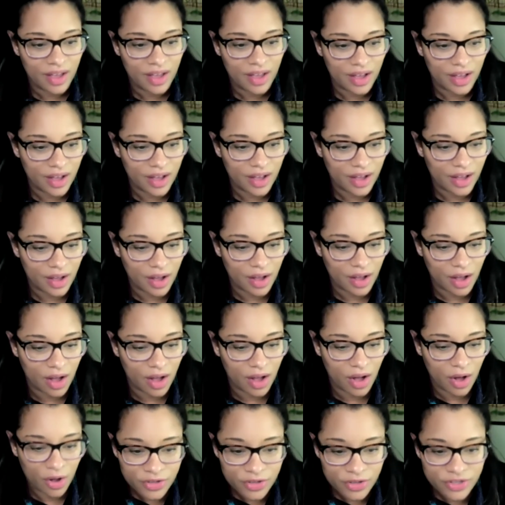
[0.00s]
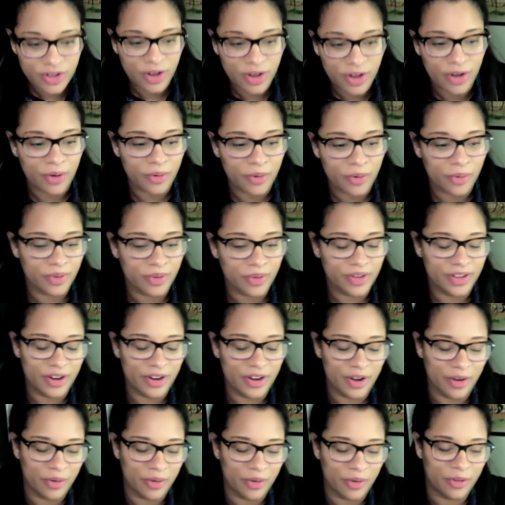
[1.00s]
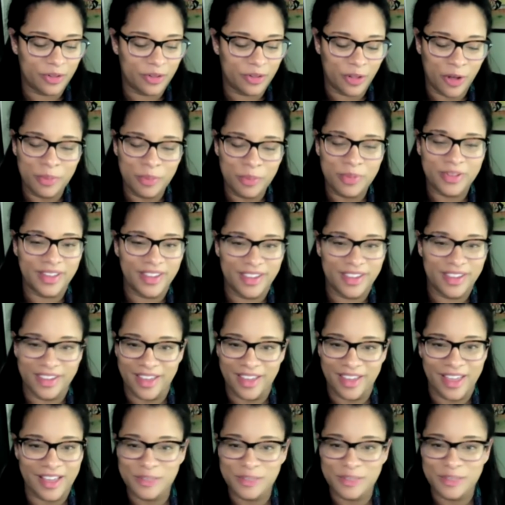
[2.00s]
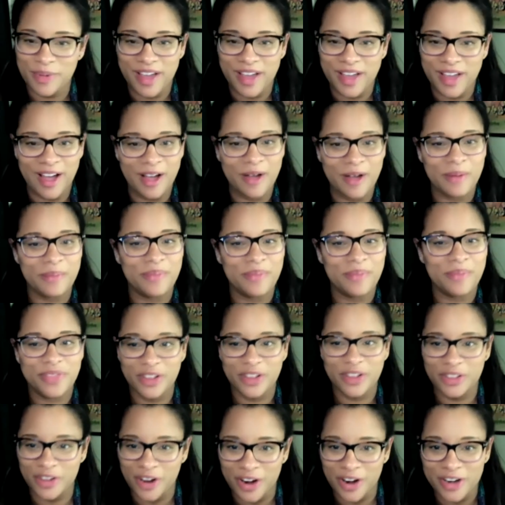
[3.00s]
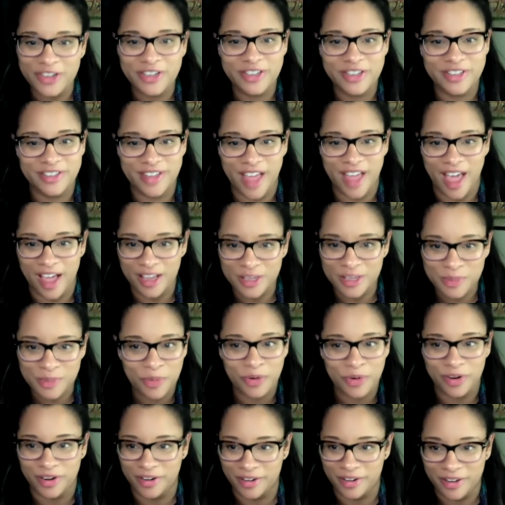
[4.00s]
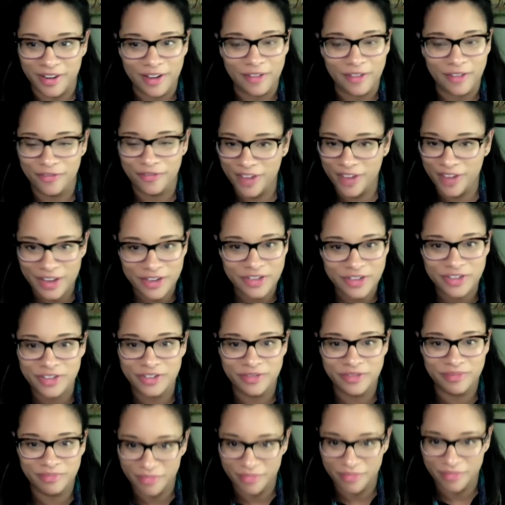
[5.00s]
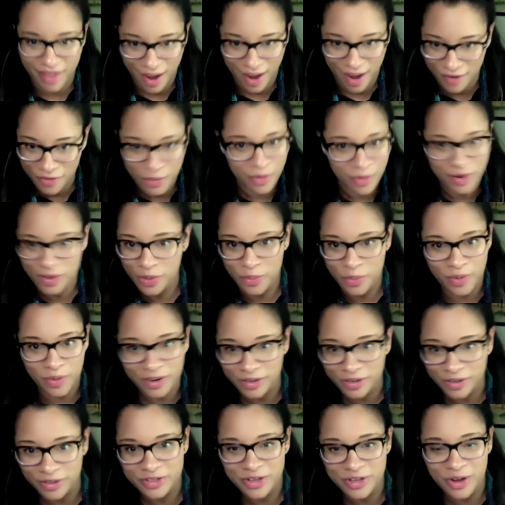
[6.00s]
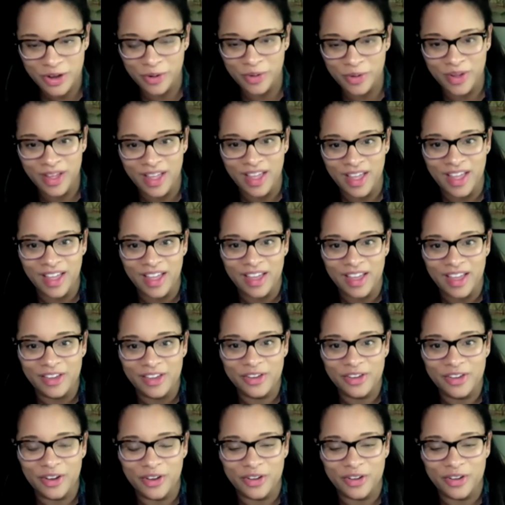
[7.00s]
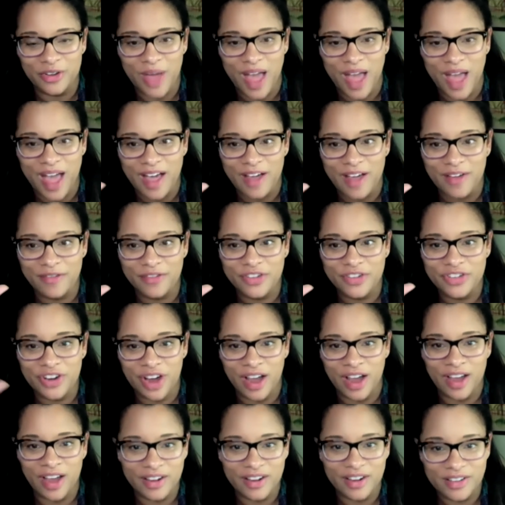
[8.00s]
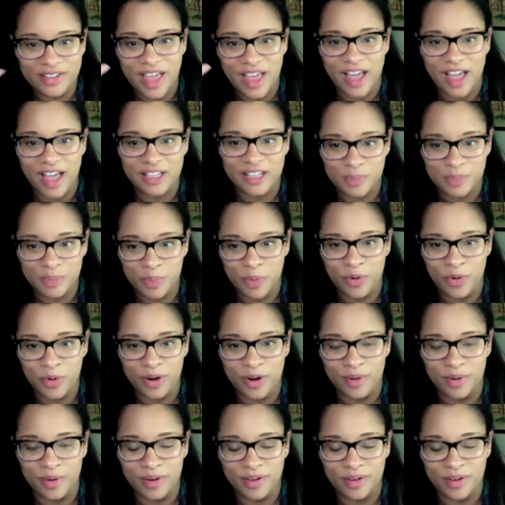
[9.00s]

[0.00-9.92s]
uh, also, you know, globally has become the largest exporter of fish everywhere in the world. So, you know, you have China's exports